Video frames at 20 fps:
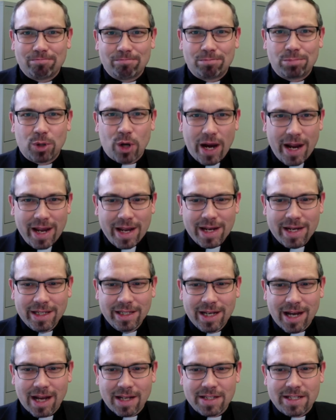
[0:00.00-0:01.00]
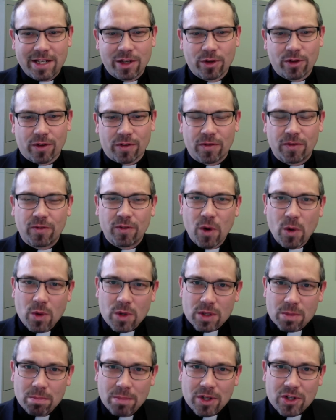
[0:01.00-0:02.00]
praying until the
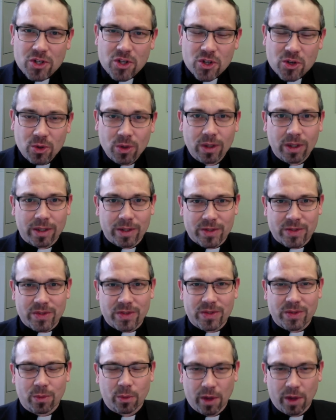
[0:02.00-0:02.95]
fruit matures